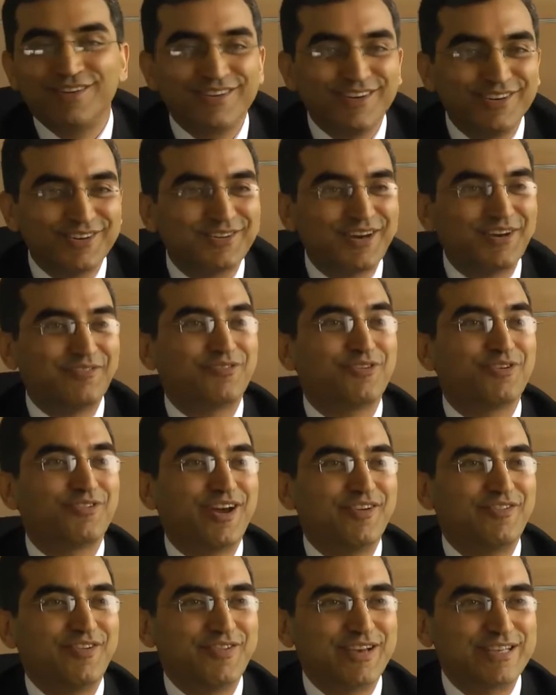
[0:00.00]
4 or
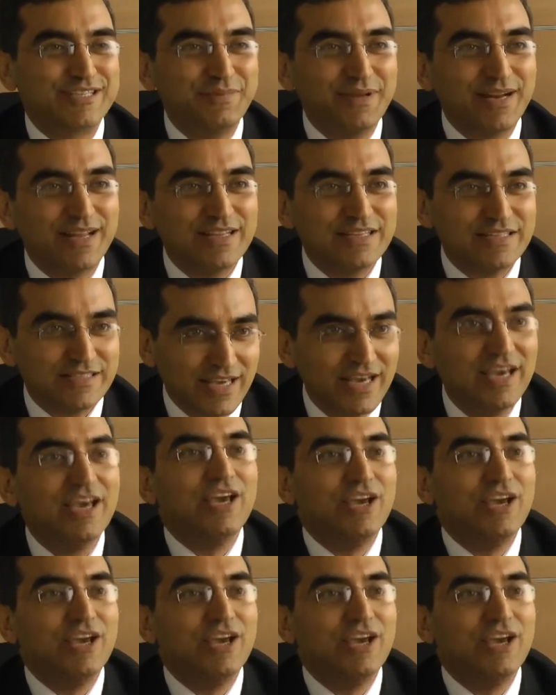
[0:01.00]
5 years experience,